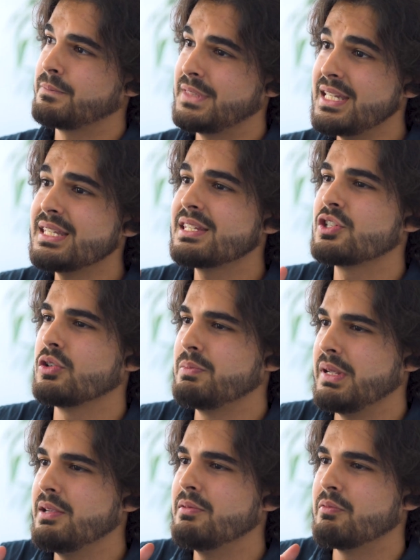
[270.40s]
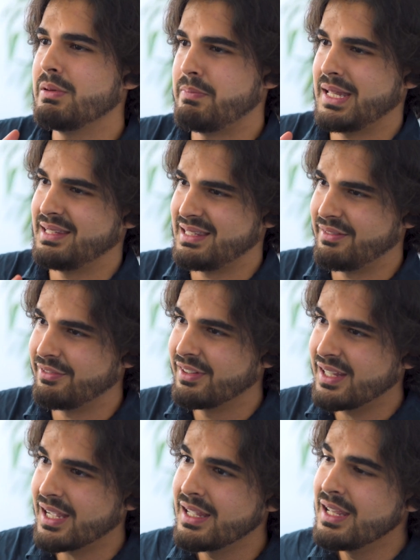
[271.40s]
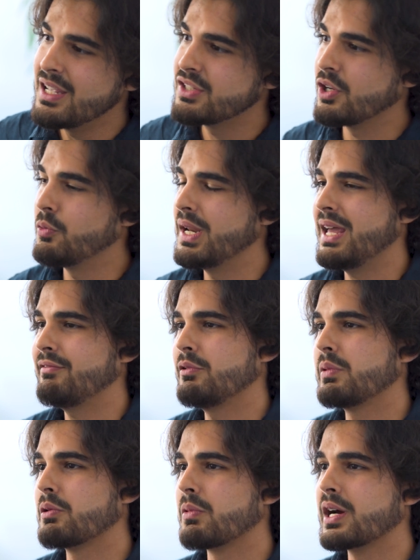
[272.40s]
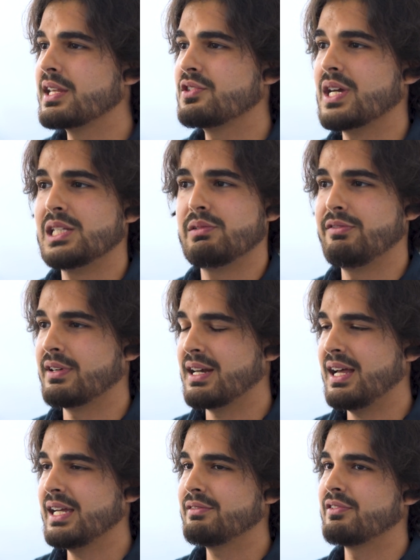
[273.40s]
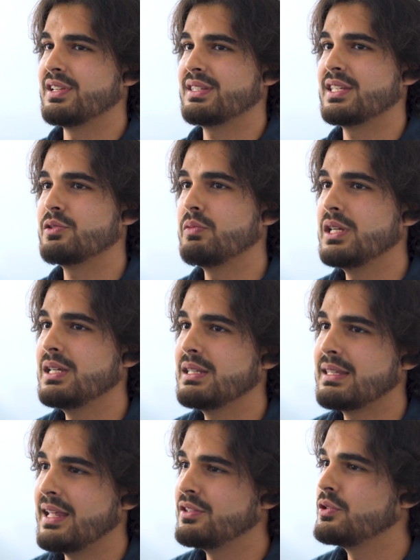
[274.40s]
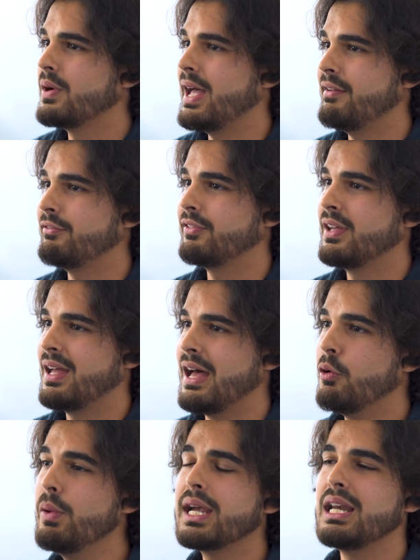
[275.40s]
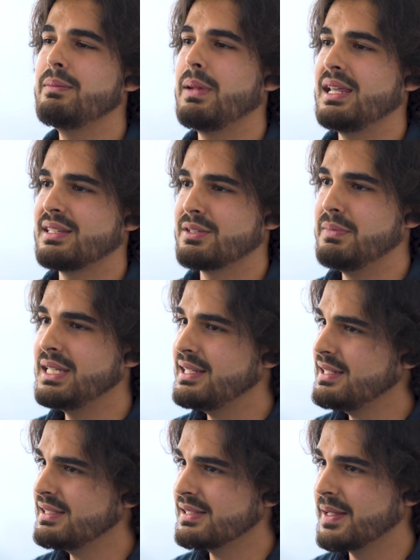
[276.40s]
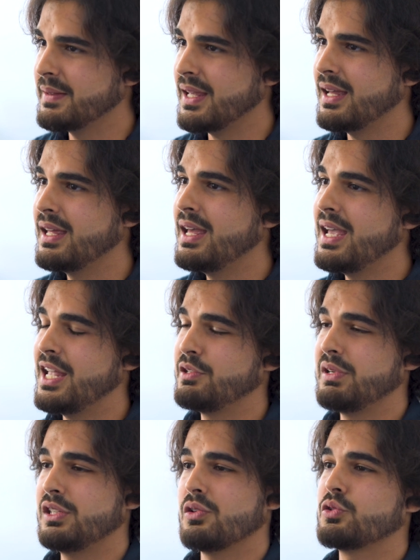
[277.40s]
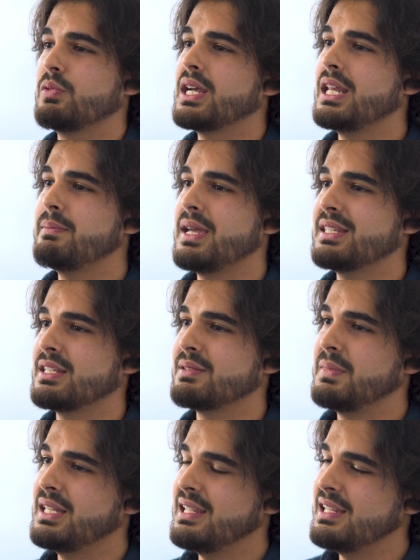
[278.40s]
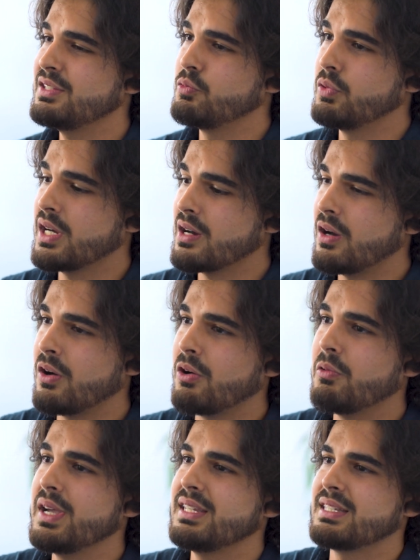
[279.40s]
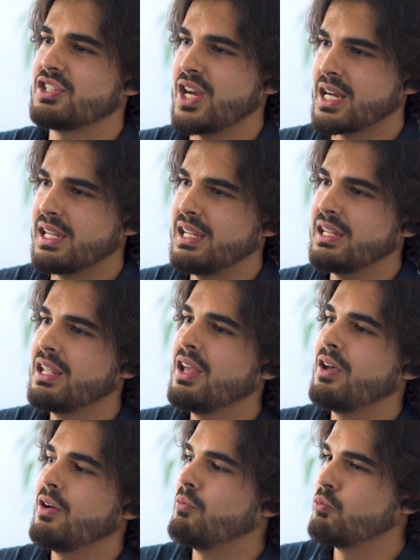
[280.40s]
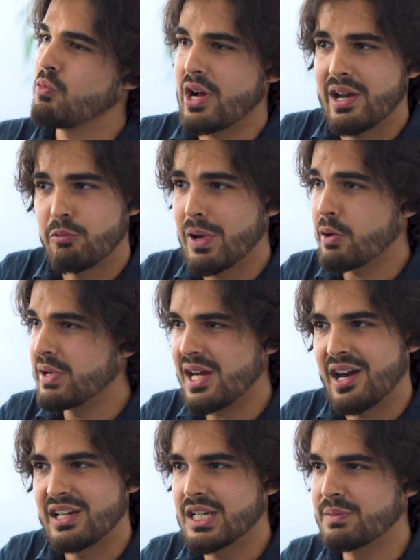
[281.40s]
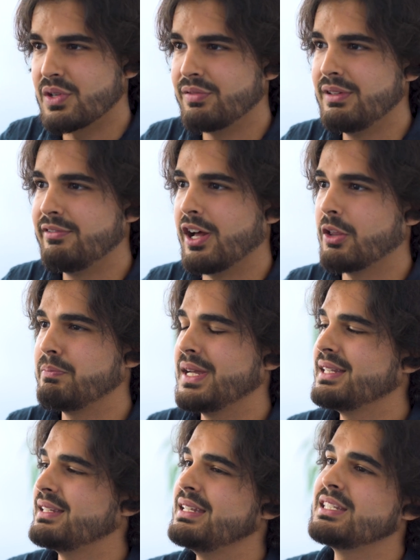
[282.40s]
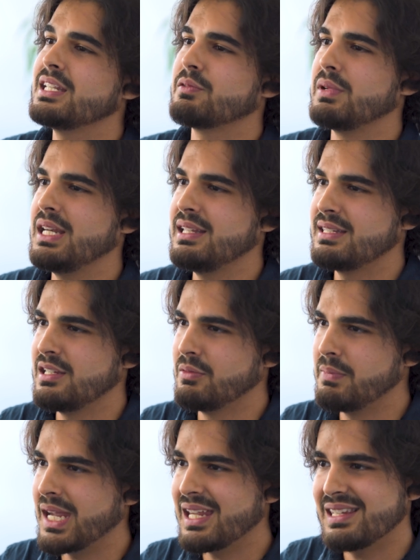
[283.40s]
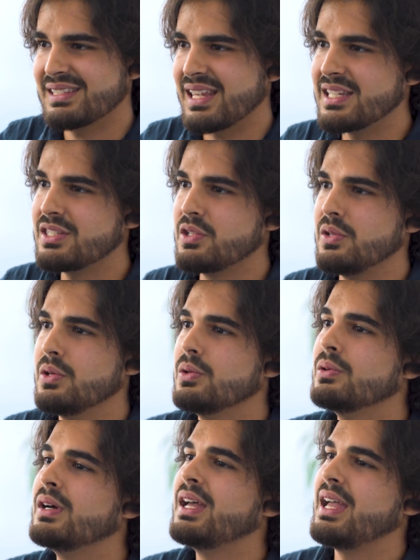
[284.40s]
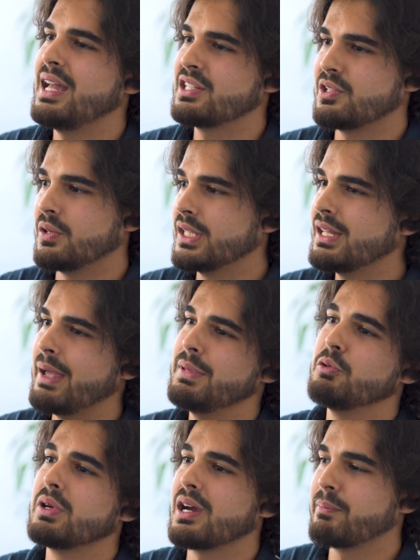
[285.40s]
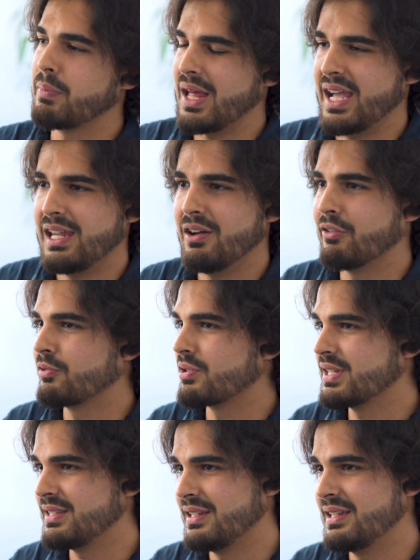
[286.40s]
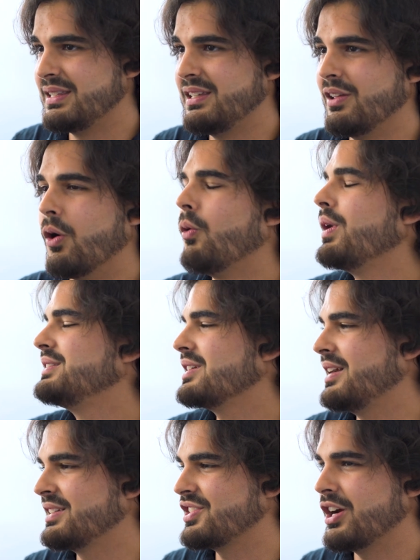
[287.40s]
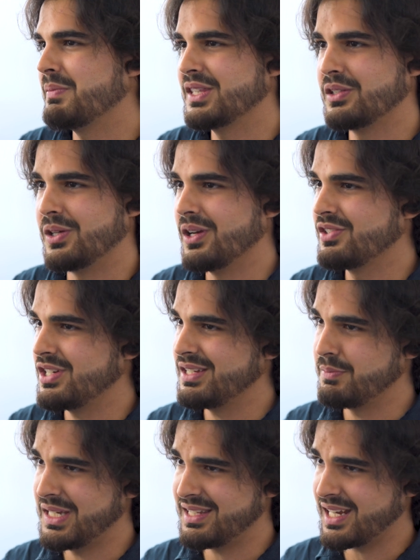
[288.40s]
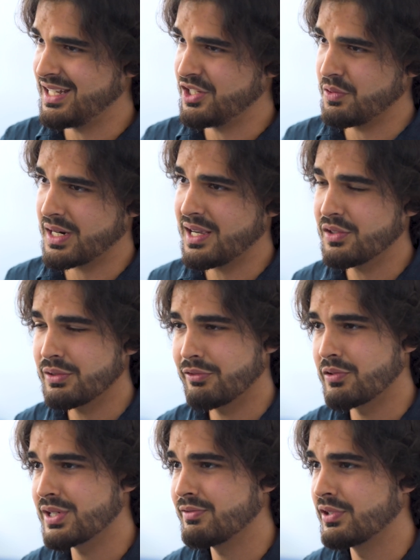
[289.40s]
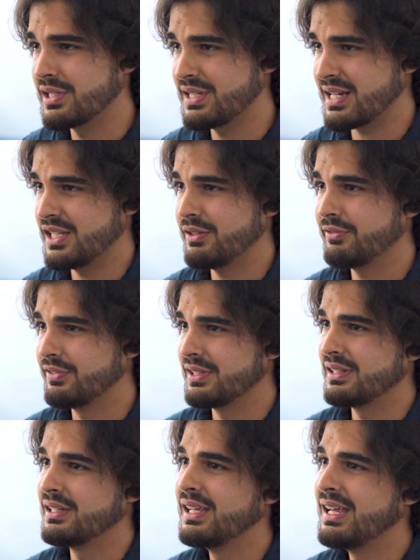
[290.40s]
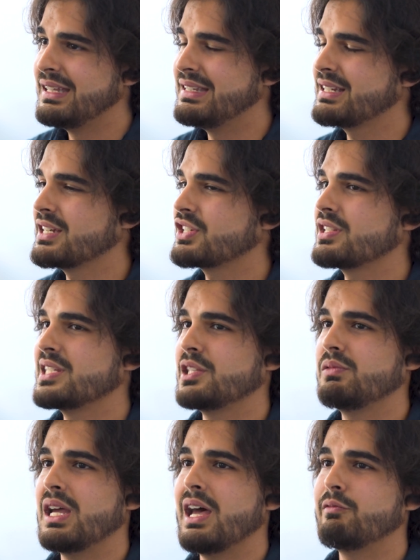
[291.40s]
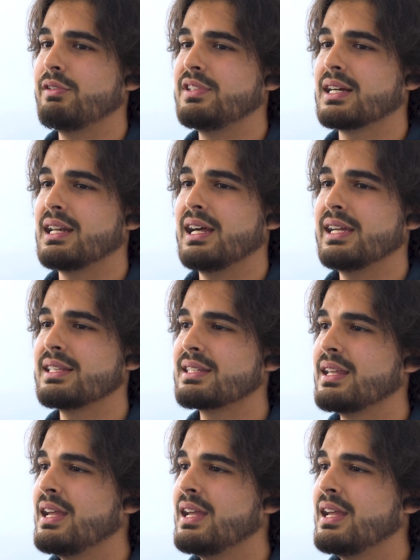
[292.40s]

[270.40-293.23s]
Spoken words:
This should be repetitive, yeah? So whenever we're working together with a client, for instance, we tend to have a weekly basis meetings, yeah? And during those weekly basis meetings, we are always checking where we are in terms of development. Is it really still making sense to you, and so on. I mean, we are applying, of course, the whole agile methodology is being taken into account, of course, for this kind of discussions that we have with the clients.